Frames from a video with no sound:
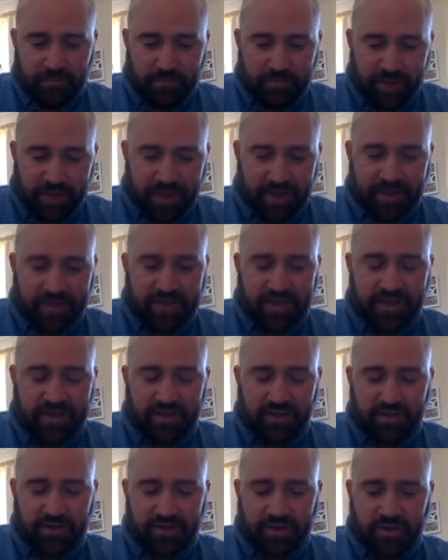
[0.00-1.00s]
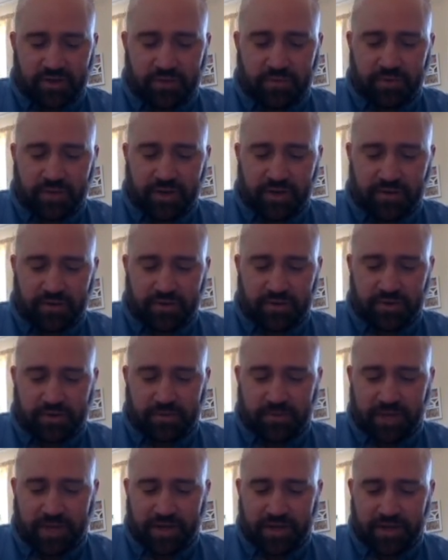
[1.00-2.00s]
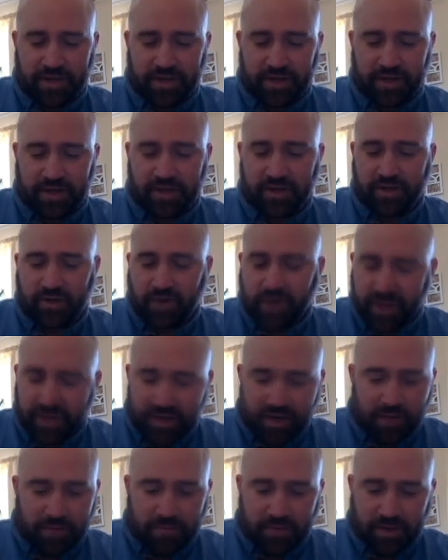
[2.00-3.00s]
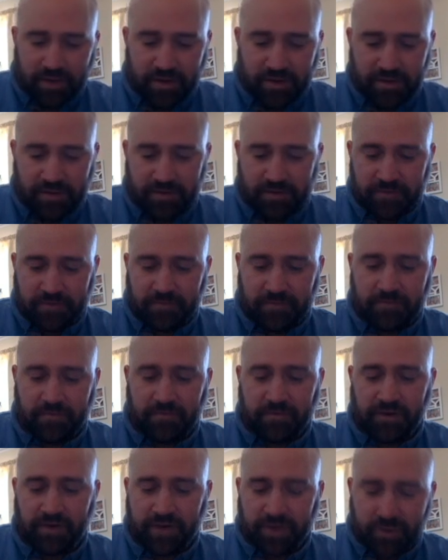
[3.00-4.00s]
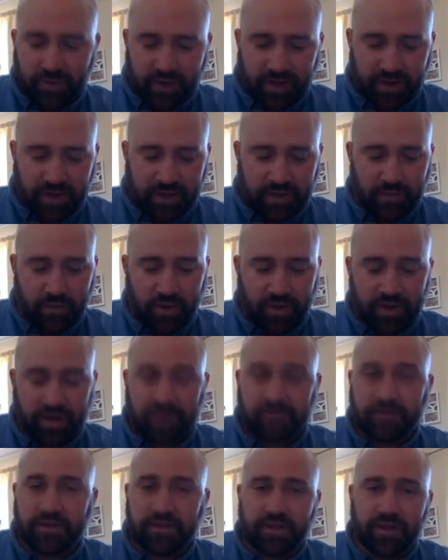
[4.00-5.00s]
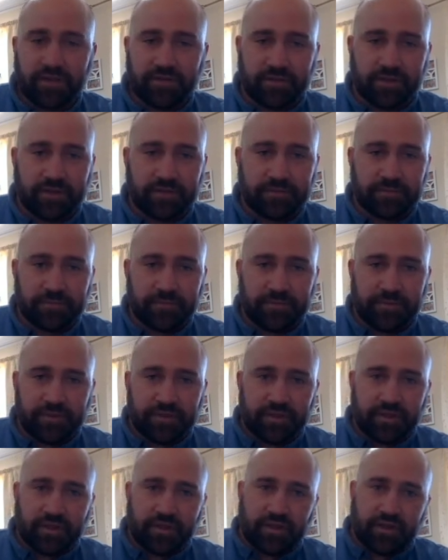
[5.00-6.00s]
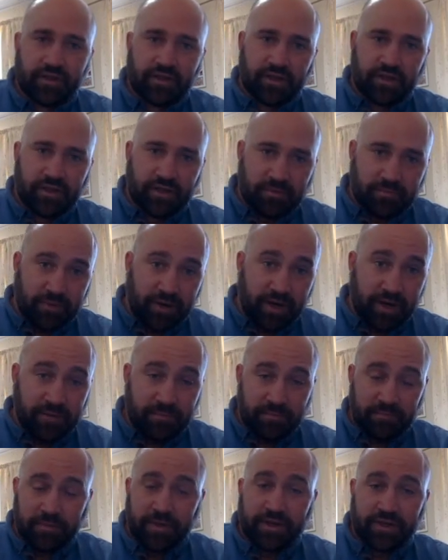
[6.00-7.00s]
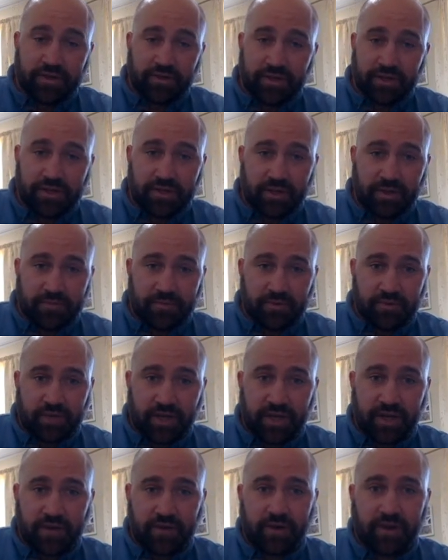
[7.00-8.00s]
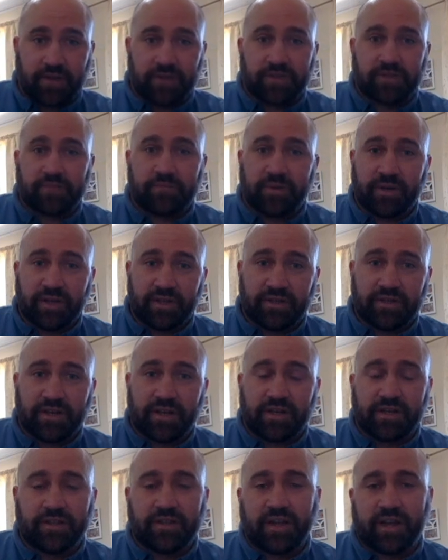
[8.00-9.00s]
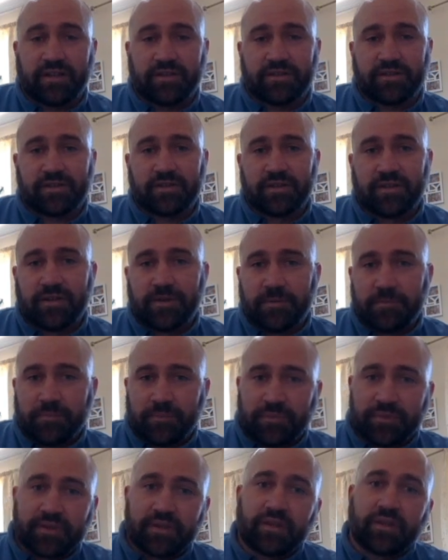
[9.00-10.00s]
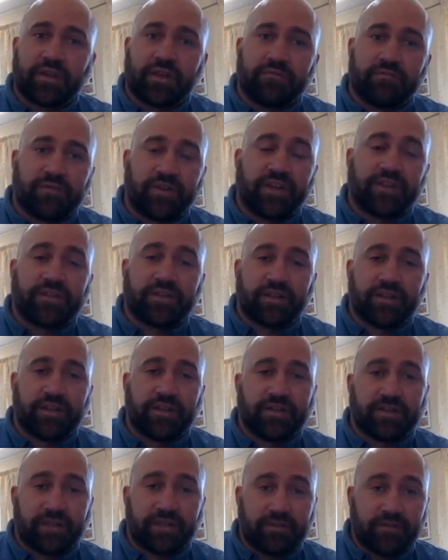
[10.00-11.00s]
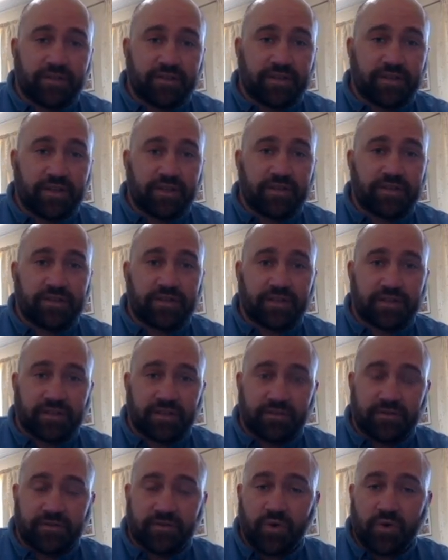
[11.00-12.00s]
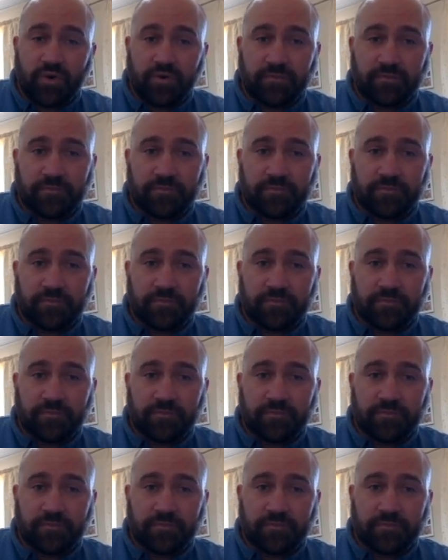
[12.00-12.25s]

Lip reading: Big technological breakthroughs are made in great number very quickly, one after the other. My picture examples here are spinning jenny. That's invented in 1764.